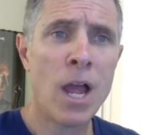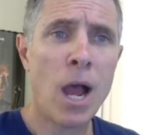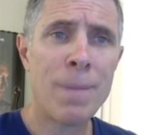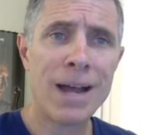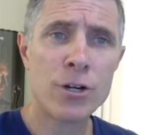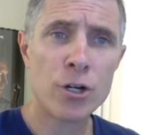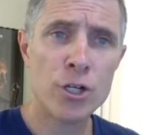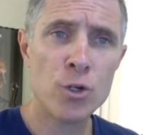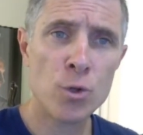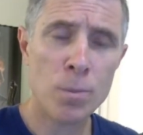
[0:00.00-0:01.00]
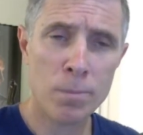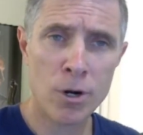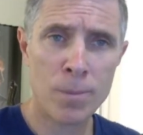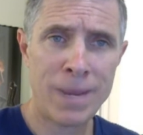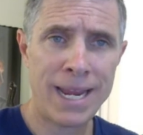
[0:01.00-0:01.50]
about her new
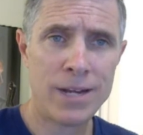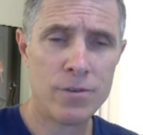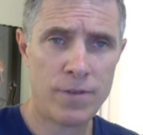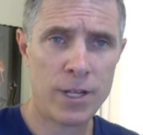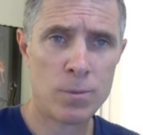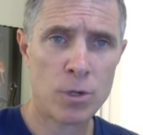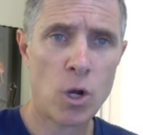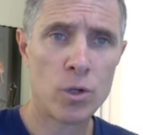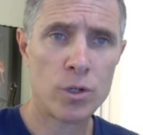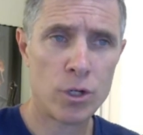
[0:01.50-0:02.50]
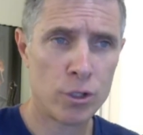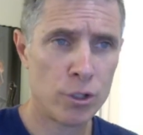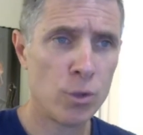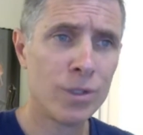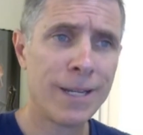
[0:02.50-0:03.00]
mermaid film called
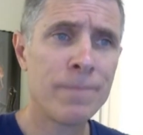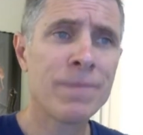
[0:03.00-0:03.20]
Urzuli.